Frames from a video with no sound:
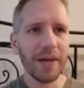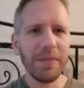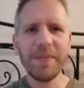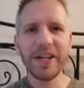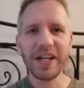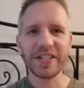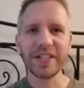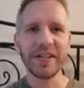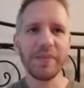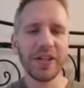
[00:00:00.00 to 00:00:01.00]
maybe you guys
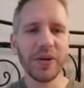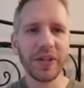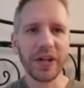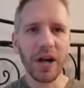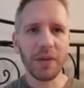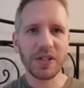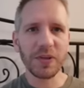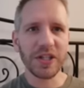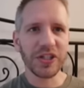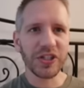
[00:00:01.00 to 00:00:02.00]
can let me know in the comments
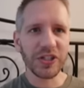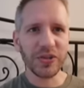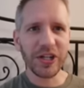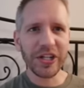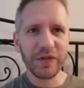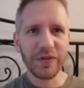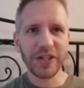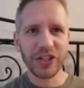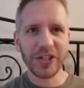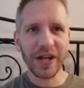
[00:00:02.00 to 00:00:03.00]
what I should do. Should I go for the
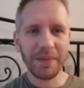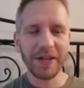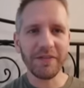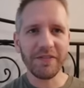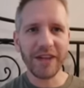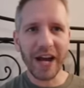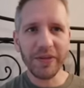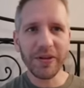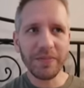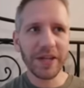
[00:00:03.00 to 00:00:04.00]
champion
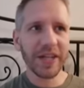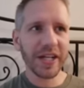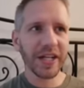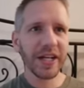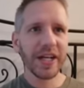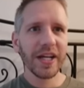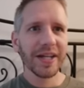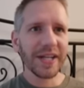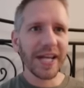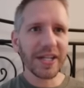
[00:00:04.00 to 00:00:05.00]
valor mythic
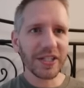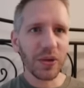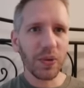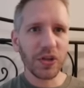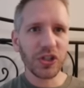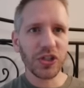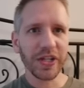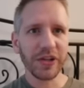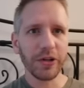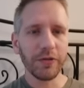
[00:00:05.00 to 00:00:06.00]
next, or should
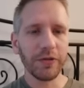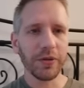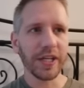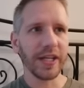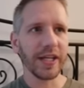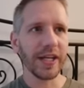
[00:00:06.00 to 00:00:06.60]
I go for the